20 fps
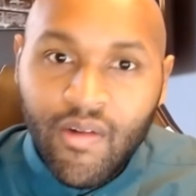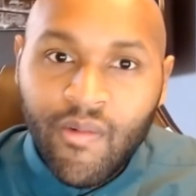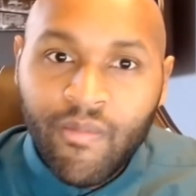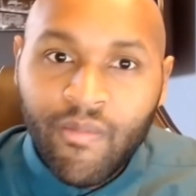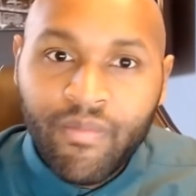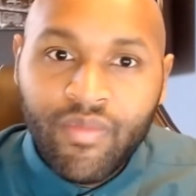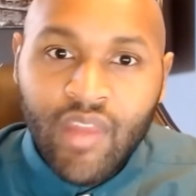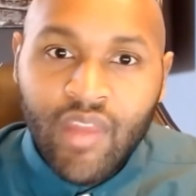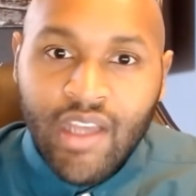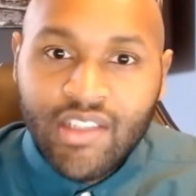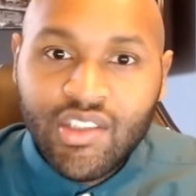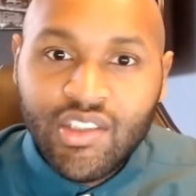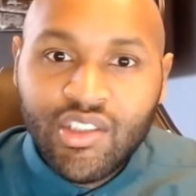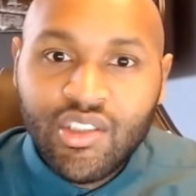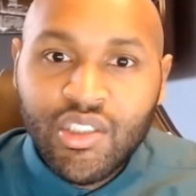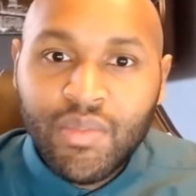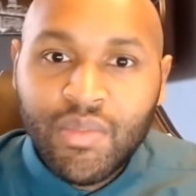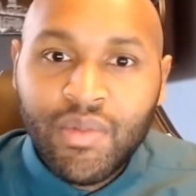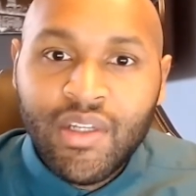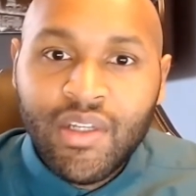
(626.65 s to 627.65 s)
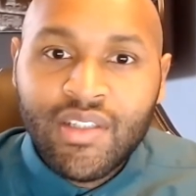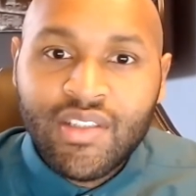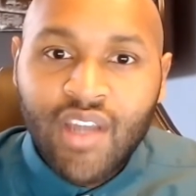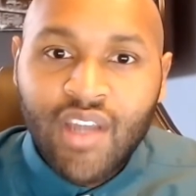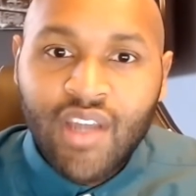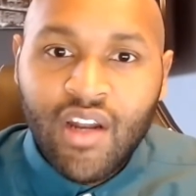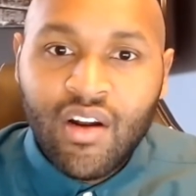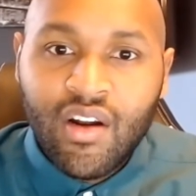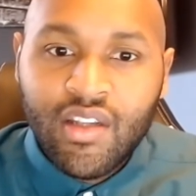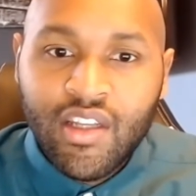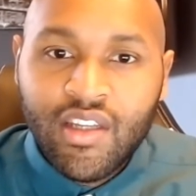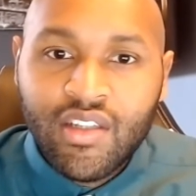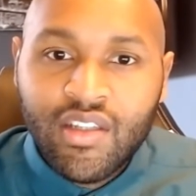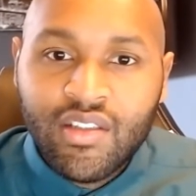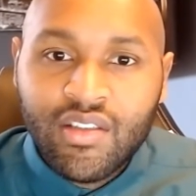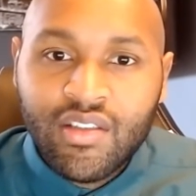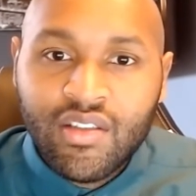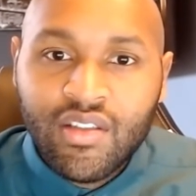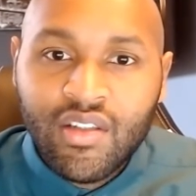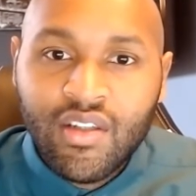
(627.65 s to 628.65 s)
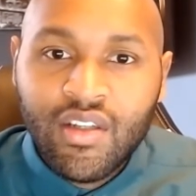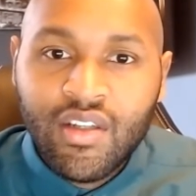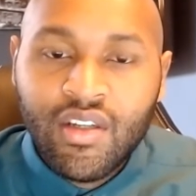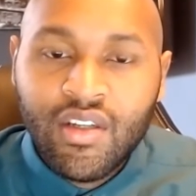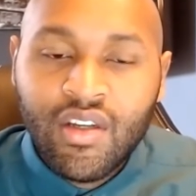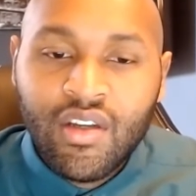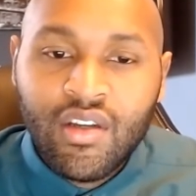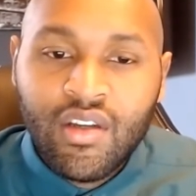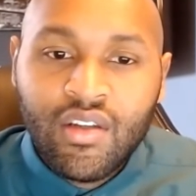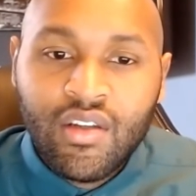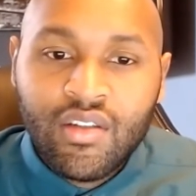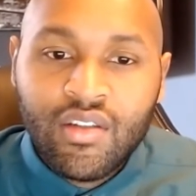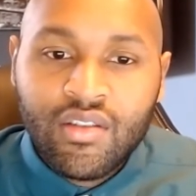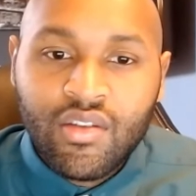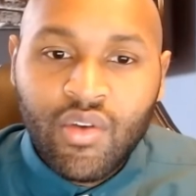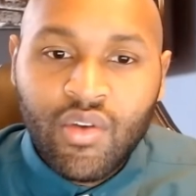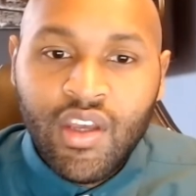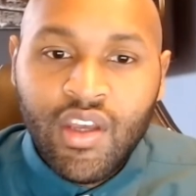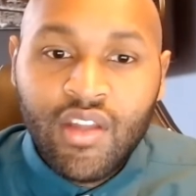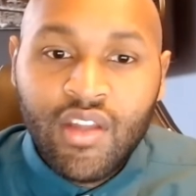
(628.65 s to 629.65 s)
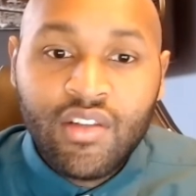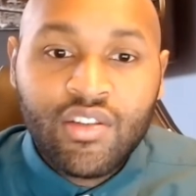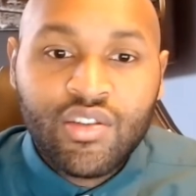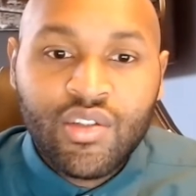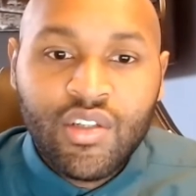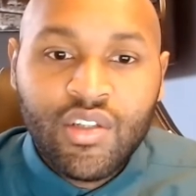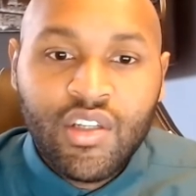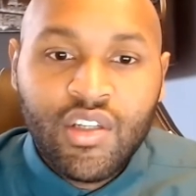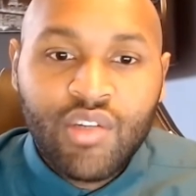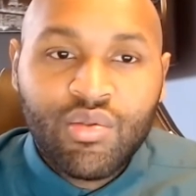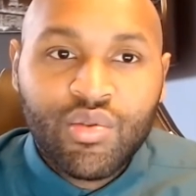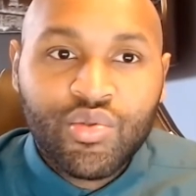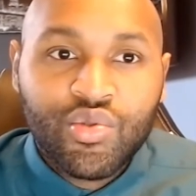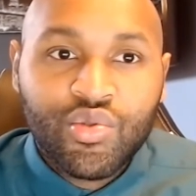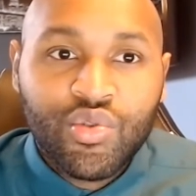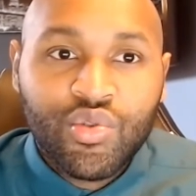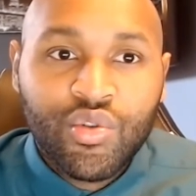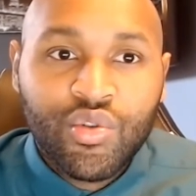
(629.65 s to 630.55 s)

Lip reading: that should be inside our list, so n should equal true.